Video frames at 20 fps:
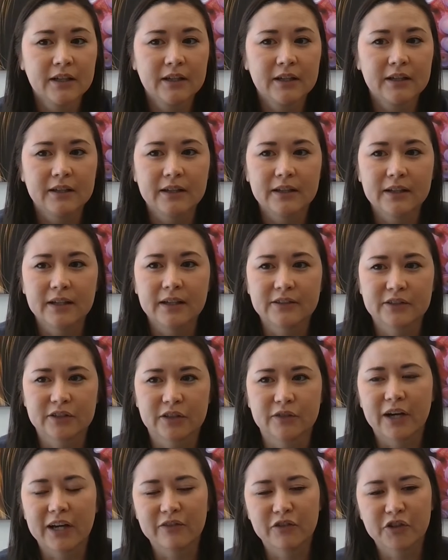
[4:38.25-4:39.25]
the
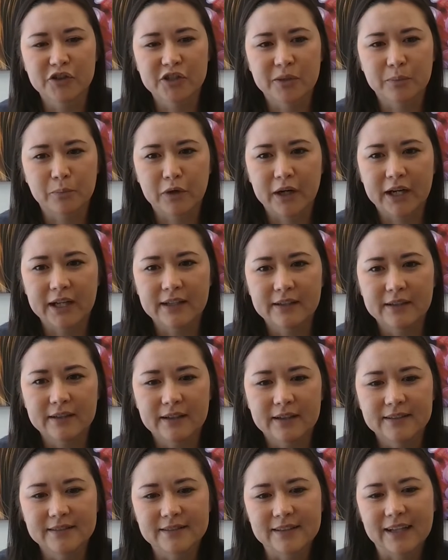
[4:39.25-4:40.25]
survivorship rate
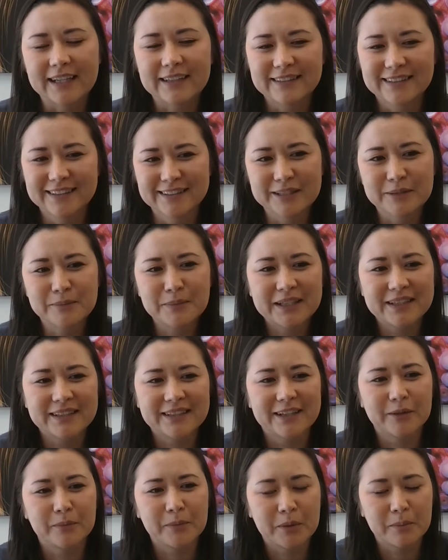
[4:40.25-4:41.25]
is likely to be a
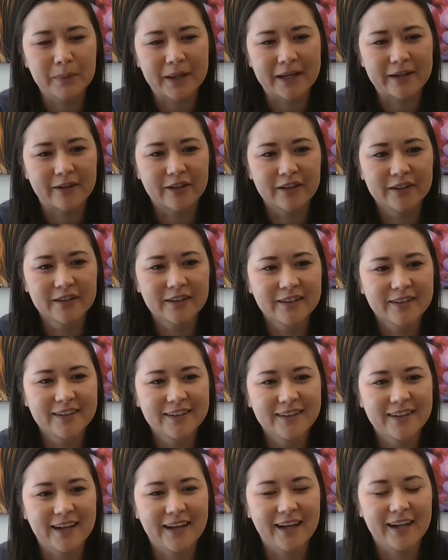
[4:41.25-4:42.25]
little bit better,
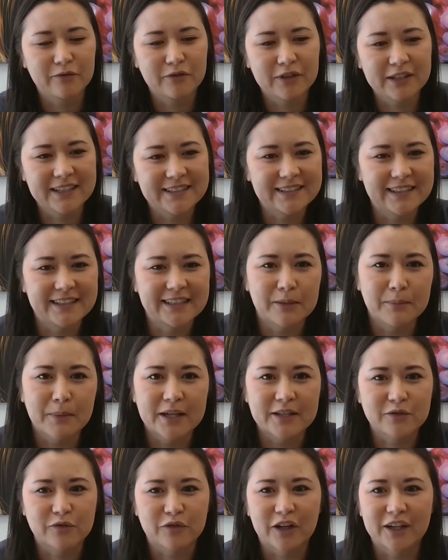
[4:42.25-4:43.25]
and releasing them
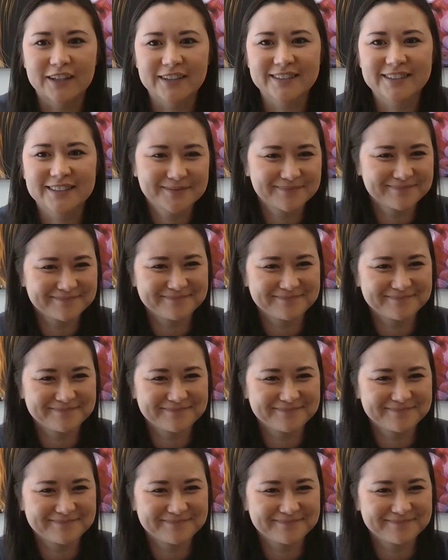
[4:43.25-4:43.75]
as frogs.